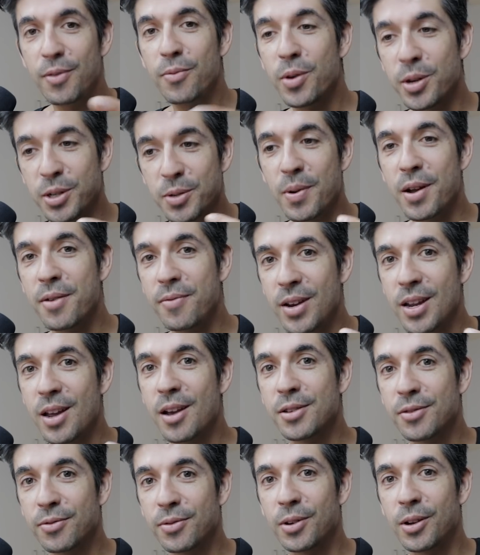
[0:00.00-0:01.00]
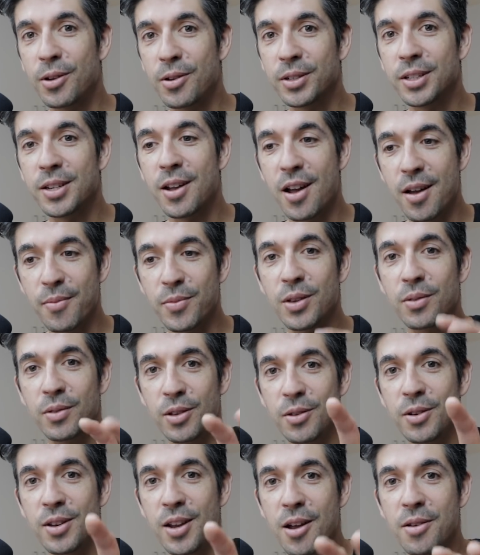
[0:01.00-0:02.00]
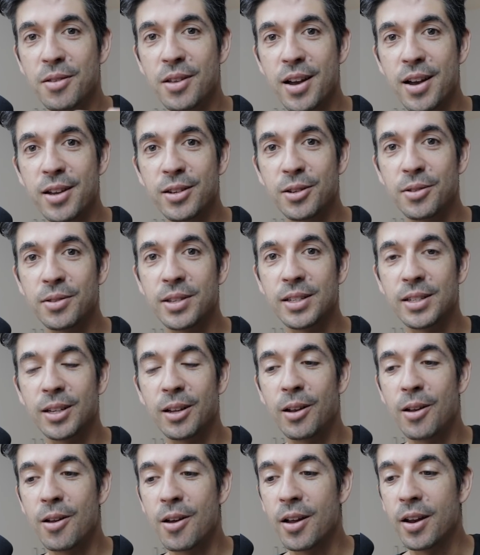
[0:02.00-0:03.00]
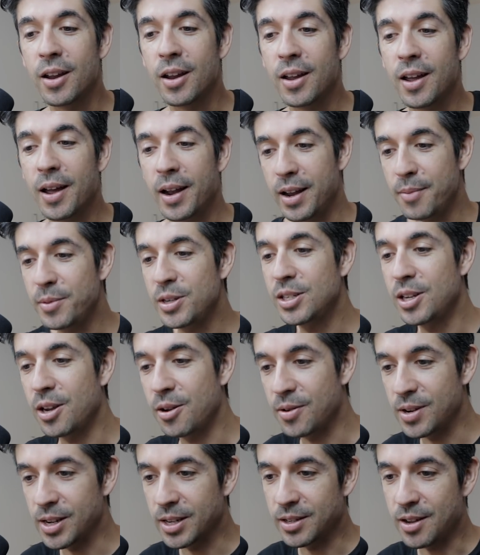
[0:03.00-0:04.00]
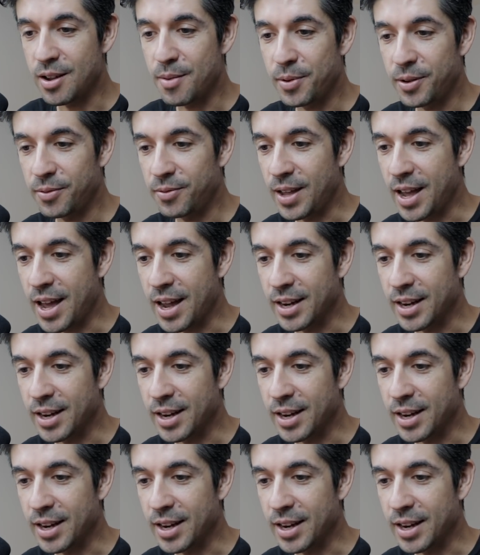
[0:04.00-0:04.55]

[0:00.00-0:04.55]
you've watched my videos for a long time, you'd know that I do this a lot. Let me show you an example of that